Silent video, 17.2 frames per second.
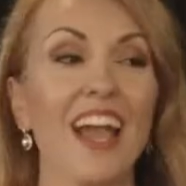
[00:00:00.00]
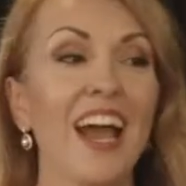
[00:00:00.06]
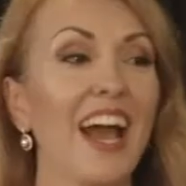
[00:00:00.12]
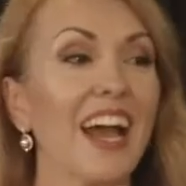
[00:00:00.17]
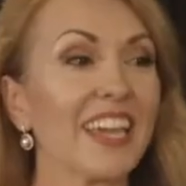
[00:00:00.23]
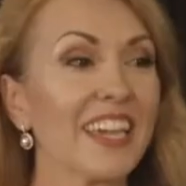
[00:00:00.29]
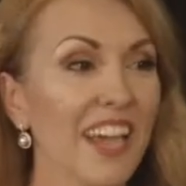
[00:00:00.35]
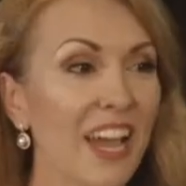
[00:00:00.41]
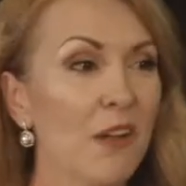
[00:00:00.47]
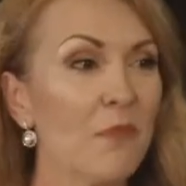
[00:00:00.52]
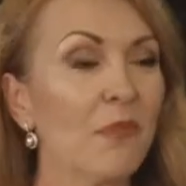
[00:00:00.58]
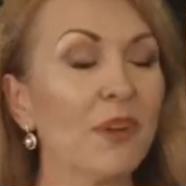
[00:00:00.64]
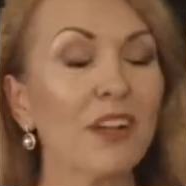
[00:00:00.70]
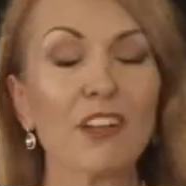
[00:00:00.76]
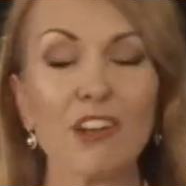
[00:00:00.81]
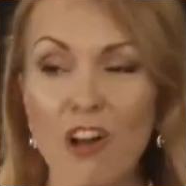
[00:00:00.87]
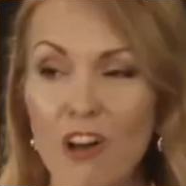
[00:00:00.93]
a
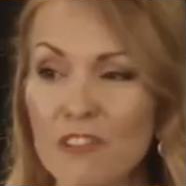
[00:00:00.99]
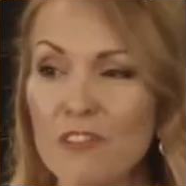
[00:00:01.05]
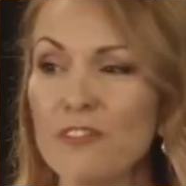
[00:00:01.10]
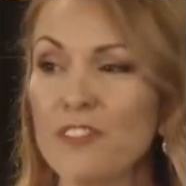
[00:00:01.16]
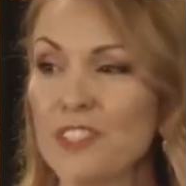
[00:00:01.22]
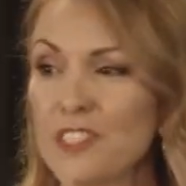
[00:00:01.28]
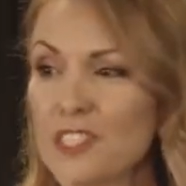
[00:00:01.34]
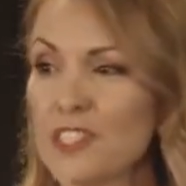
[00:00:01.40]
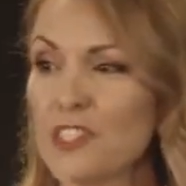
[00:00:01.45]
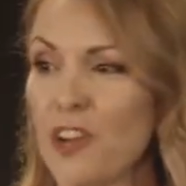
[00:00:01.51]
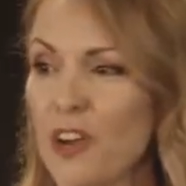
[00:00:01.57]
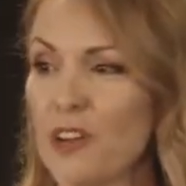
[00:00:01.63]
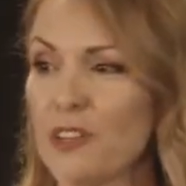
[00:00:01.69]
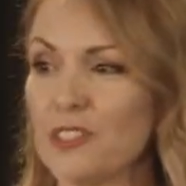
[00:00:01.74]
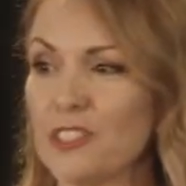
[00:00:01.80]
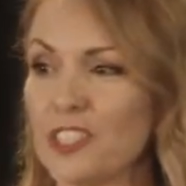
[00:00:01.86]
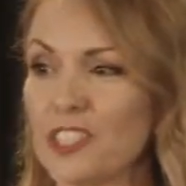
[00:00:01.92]
camera confidence
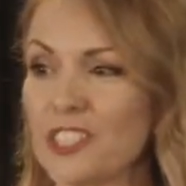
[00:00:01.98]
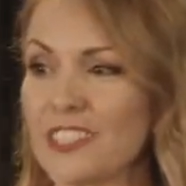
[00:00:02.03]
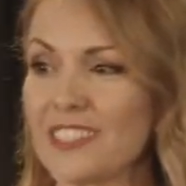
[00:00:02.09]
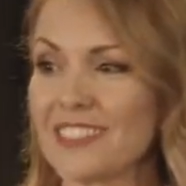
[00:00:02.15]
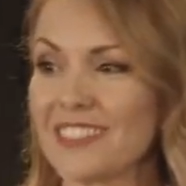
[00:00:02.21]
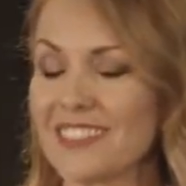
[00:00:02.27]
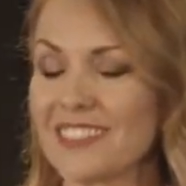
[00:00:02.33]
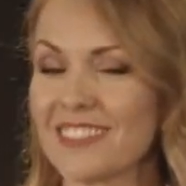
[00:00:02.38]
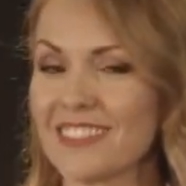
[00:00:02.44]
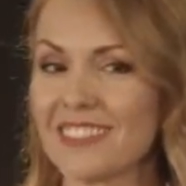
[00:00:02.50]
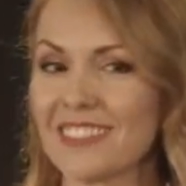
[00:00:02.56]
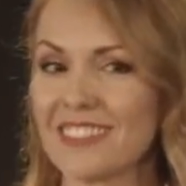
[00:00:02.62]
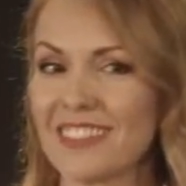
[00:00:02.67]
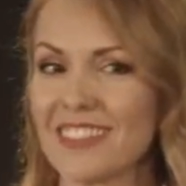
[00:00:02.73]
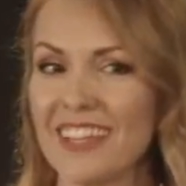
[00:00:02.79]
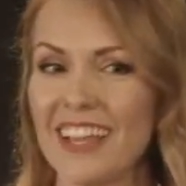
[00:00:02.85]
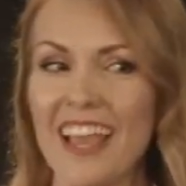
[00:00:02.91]
coach,
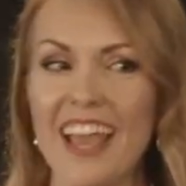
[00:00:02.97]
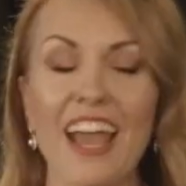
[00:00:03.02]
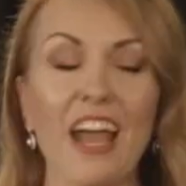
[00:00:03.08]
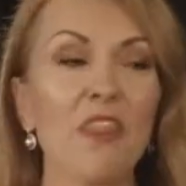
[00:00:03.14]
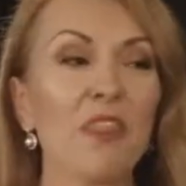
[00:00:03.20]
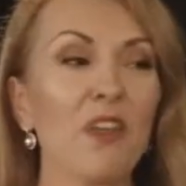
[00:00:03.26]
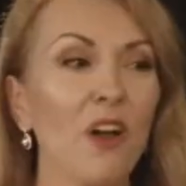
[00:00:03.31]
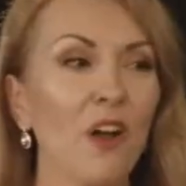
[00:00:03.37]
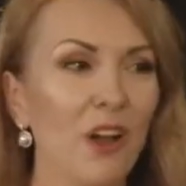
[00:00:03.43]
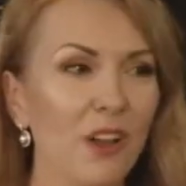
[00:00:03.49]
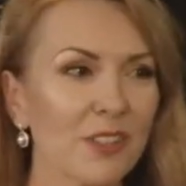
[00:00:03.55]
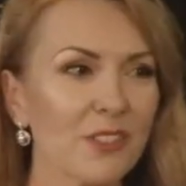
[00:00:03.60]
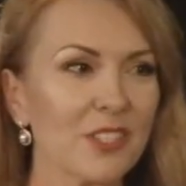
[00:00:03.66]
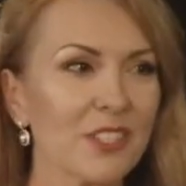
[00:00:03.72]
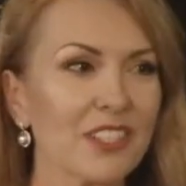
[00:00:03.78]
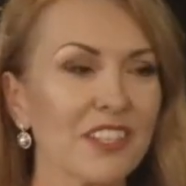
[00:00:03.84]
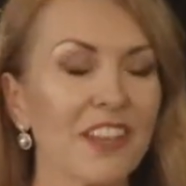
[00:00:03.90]
and the
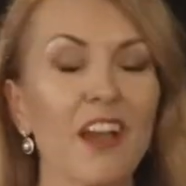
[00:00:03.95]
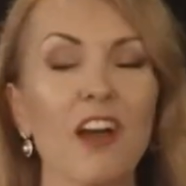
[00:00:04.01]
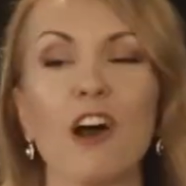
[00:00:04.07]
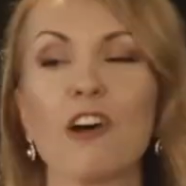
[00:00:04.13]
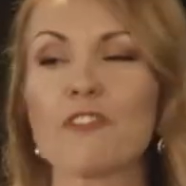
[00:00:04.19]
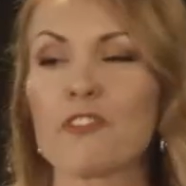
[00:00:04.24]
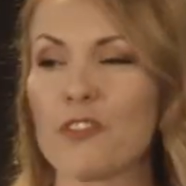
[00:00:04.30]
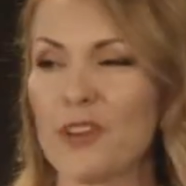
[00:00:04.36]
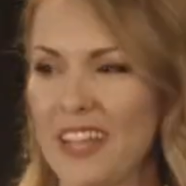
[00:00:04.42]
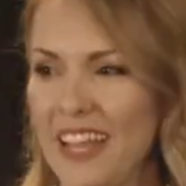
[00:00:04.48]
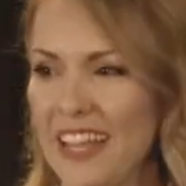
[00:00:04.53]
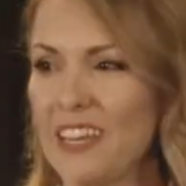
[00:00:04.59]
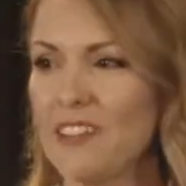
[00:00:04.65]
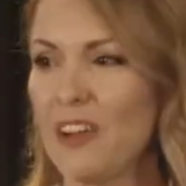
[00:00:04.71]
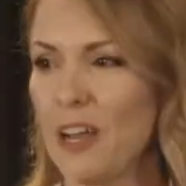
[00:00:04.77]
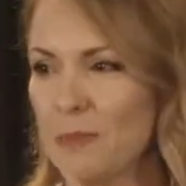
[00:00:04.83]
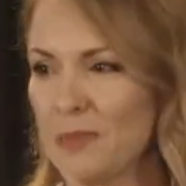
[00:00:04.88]
host of
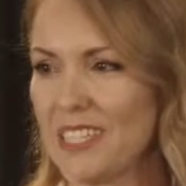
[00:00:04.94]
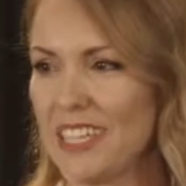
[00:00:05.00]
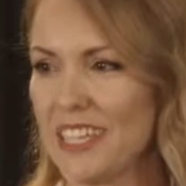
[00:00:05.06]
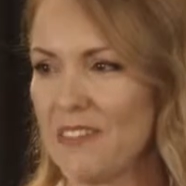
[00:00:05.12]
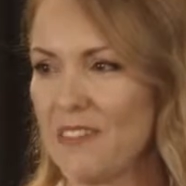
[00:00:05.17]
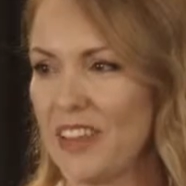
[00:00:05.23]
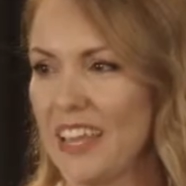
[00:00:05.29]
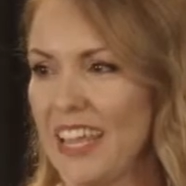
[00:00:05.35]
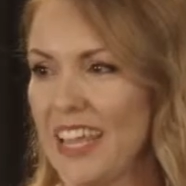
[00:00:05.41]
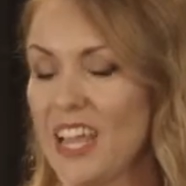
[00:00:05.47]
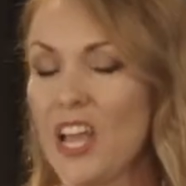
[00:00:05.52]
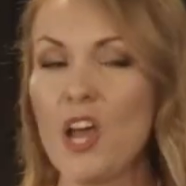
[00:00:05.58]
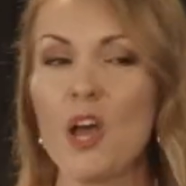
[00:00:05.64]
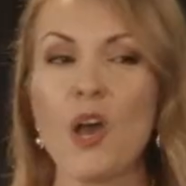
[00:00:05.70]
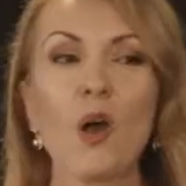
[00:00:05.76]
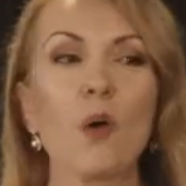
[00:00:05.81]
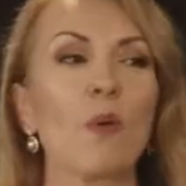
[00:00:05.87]
Creative Hub TV,
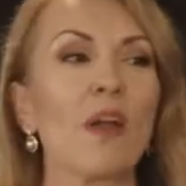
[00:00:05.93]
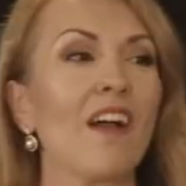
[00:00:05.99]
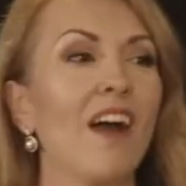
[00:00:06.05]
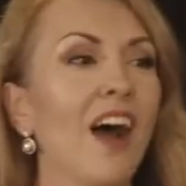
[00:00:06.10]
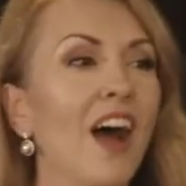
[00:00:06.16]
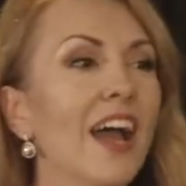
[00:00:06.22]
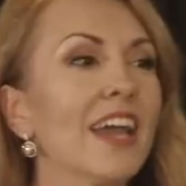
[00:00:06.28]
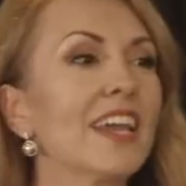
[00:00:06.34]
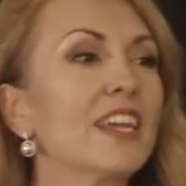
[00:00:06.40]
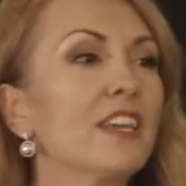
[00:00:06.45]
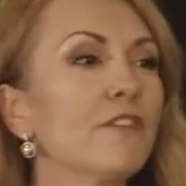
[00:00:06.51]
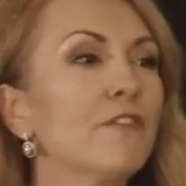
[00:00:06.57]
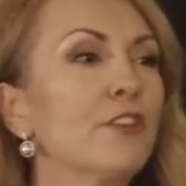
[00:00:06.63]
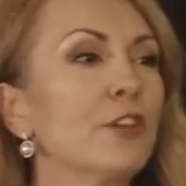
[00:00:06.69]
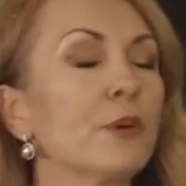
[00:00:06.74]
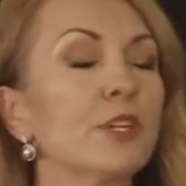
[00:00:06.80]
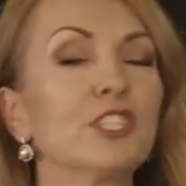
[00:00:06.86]
where I give
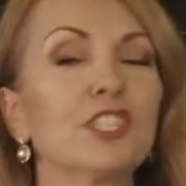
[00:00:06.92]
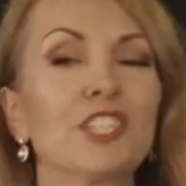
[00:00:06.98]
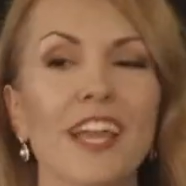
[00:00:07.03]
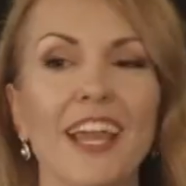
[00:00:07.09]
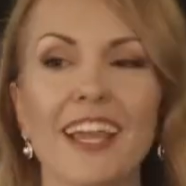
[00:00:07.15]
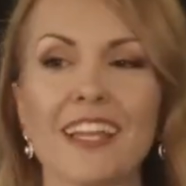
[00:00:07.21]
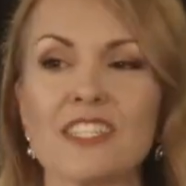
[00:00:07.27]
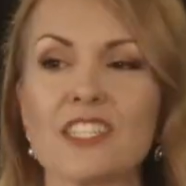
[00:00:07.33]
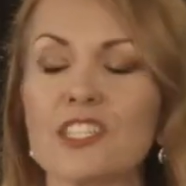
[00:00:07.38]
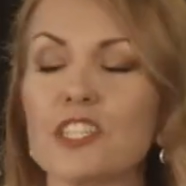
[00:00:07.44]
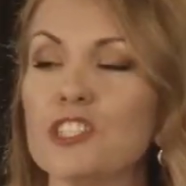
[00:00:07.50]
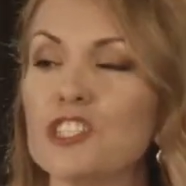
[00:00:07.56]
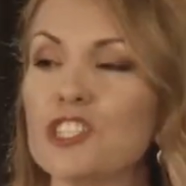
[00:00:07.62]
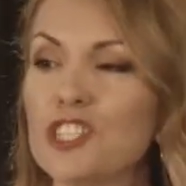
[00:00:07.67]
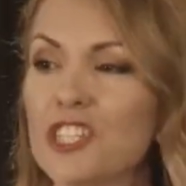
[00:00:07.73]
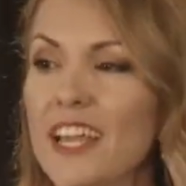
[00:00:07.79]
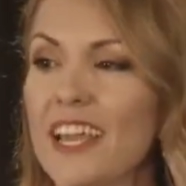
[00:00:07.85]
you a chance to
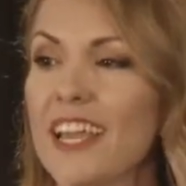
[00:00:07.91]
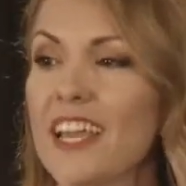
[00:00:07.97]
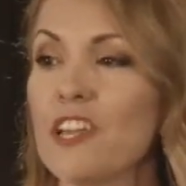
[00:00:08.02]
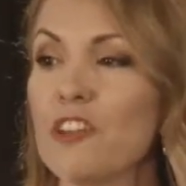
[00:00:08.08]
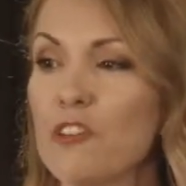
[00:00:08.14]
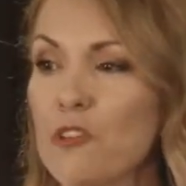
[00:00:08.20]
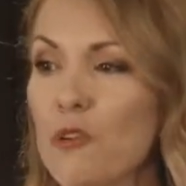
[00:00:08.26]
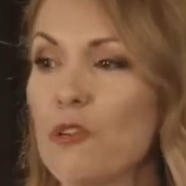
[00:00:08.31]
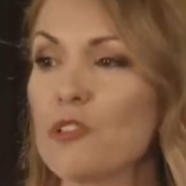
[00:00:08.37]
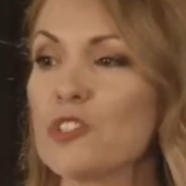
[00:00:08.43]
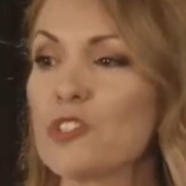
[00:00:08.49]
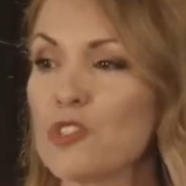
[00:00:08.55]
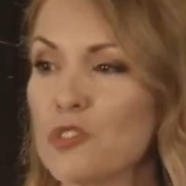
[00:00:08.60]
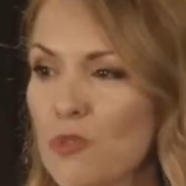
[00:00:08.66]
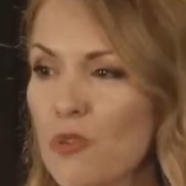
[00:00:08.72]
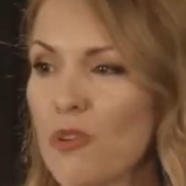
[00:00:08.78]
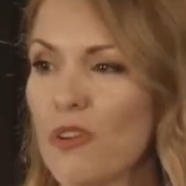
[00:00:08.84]
share your
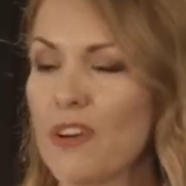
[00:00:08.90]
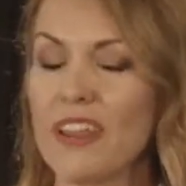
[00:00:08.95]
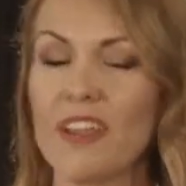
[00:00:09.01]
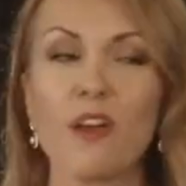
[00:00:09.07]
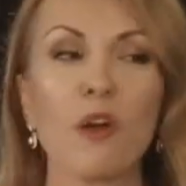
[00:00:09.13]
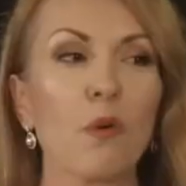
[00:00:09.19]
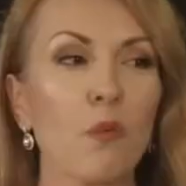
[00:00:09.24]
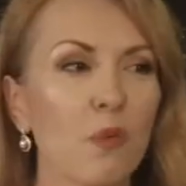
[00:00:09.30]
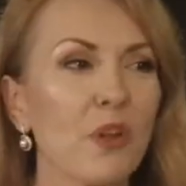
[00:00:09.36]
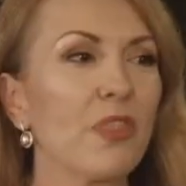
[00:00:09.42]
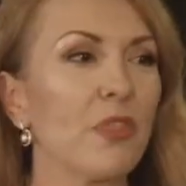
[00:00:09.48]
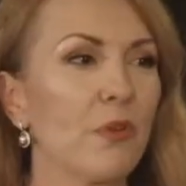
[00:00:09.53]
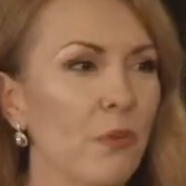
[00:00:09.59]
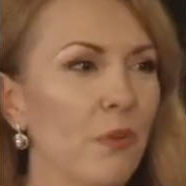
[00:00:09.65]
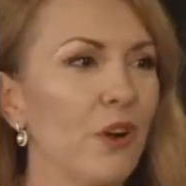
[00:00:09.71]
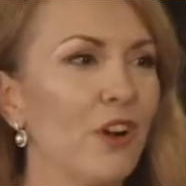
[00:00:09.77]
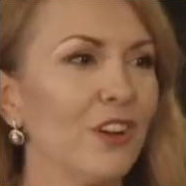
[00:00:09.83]
story with the
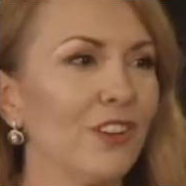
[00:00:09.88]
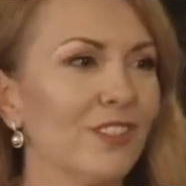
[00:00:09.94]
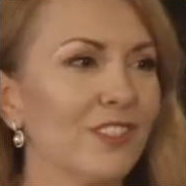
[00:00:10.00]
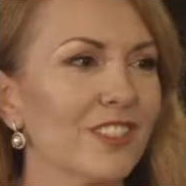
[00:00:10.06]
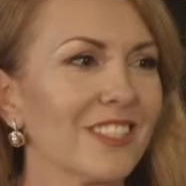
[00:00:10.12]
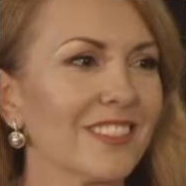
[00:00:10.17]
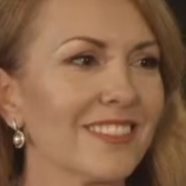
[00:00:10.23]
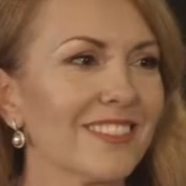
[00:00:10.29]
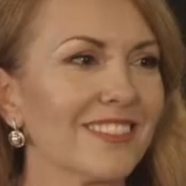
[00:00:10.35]
world.